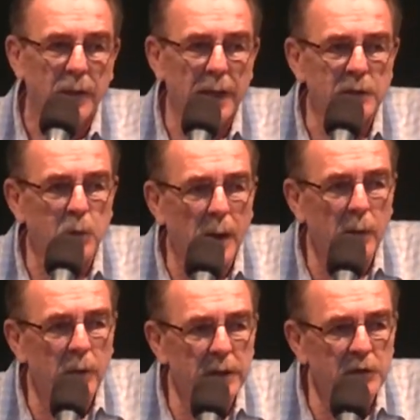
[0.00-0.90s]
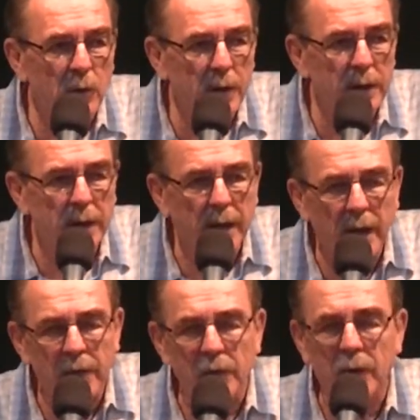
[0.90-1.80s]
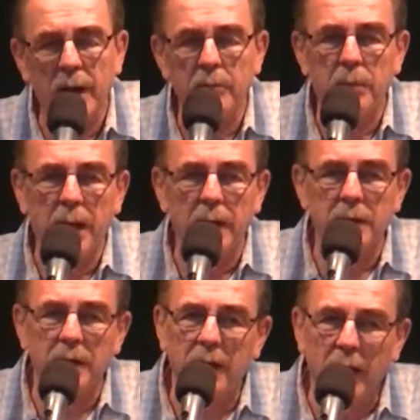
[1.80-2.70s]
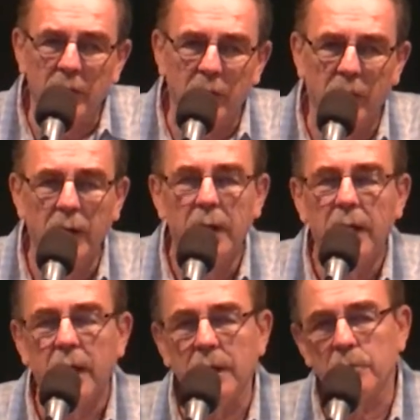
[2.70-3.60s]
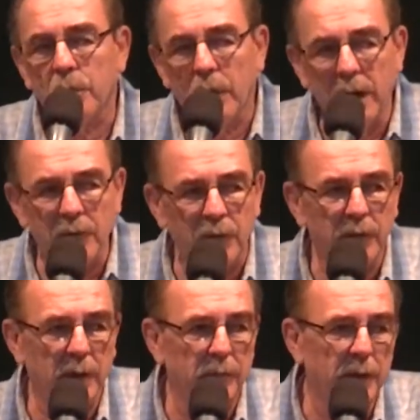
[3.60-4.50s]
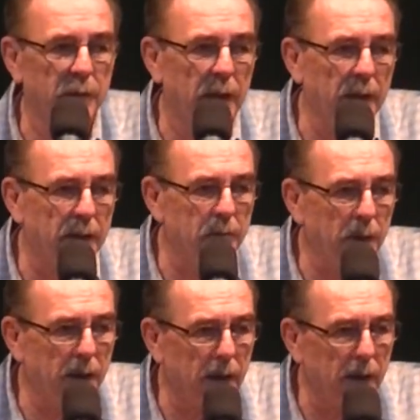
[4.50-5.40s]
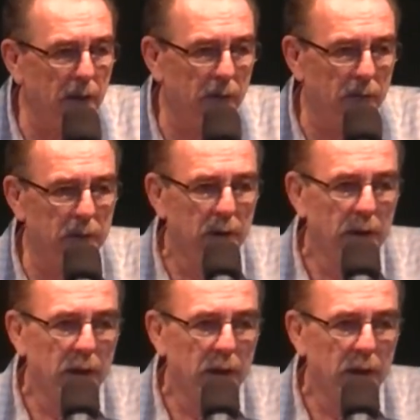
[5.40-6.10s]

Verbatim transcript: that's why we join together and band together and pray for them that they can be healed.